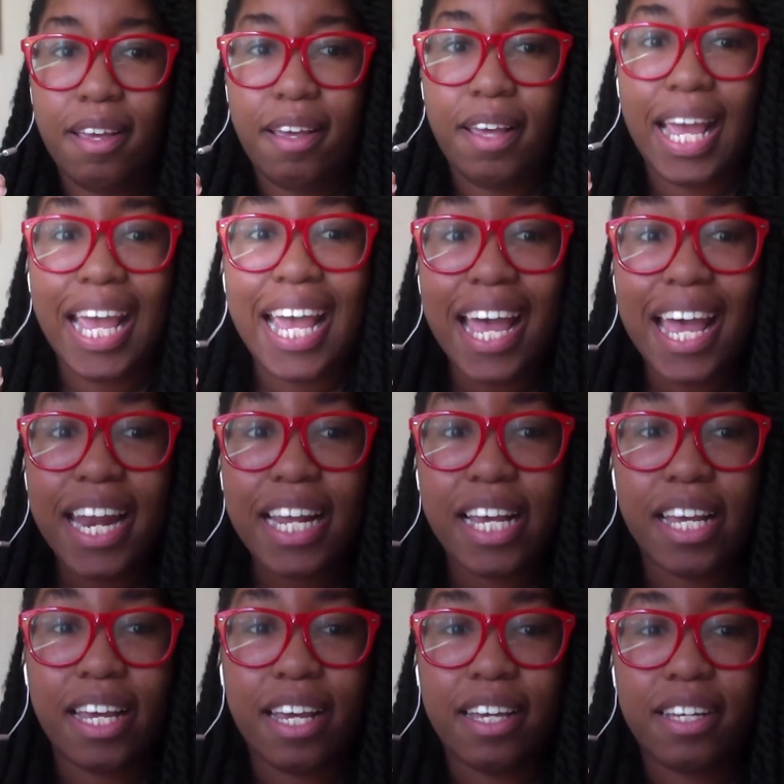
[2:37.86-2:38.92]

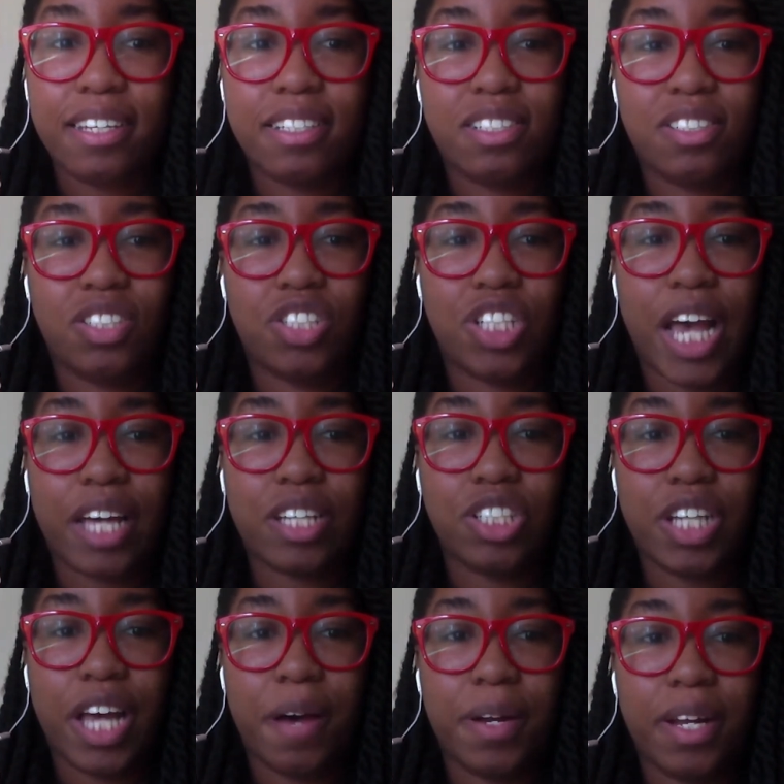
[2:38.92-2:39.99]
"Annie!" Jack
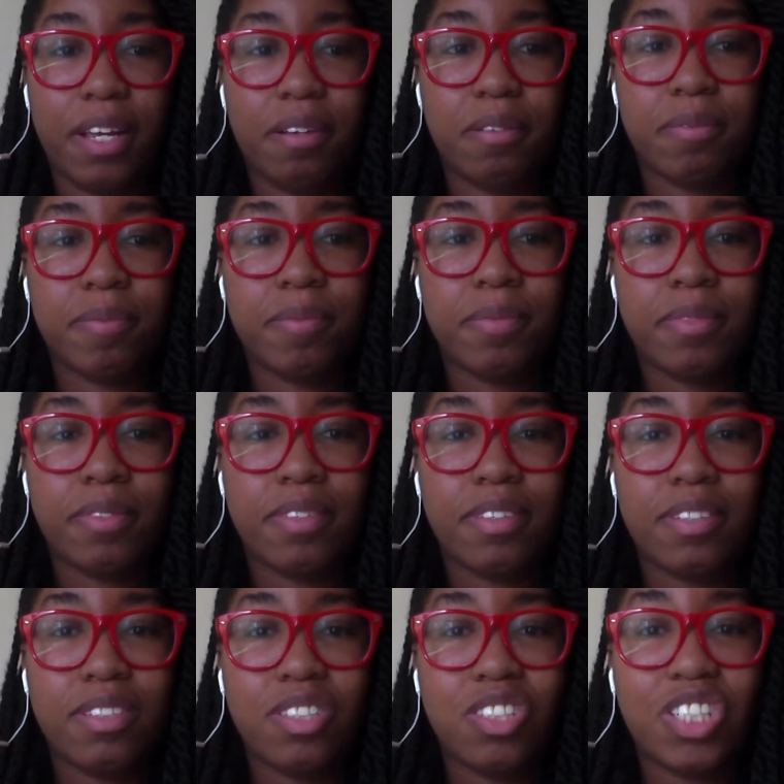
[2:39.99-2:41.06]
shouted.
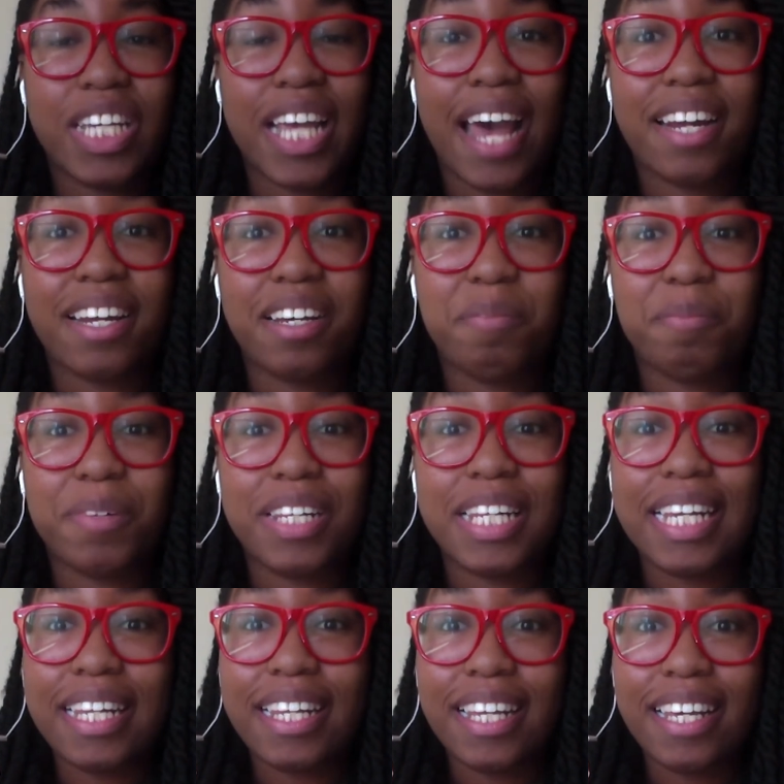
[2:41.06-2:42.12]
She had
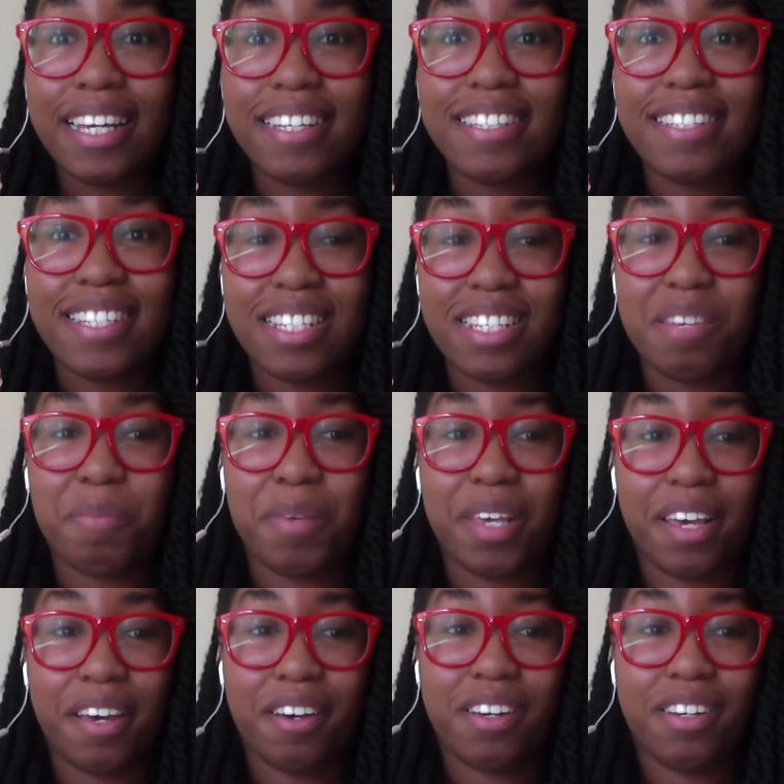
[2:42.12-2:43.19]
completely
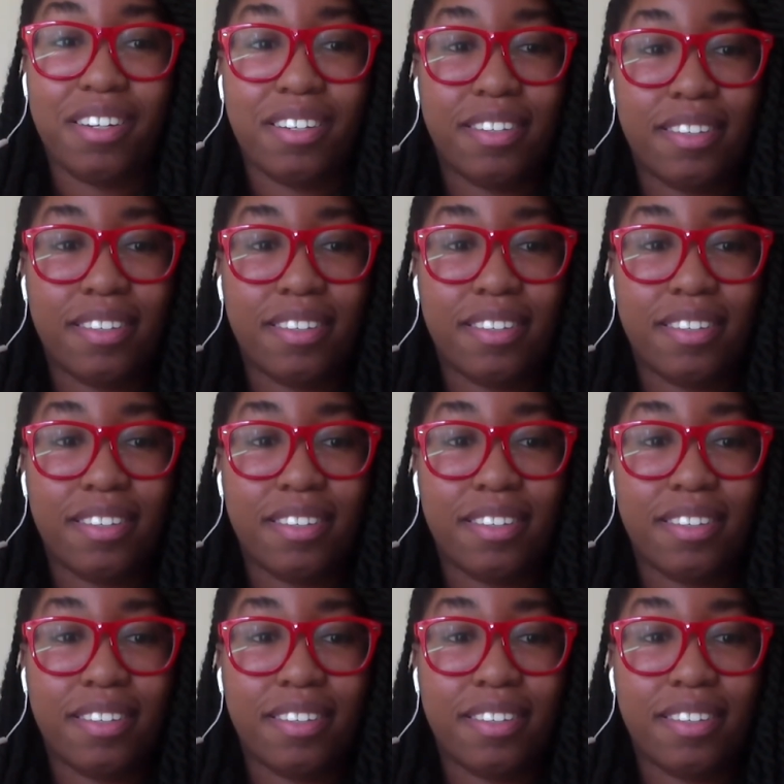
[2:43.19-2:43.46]
disappeared.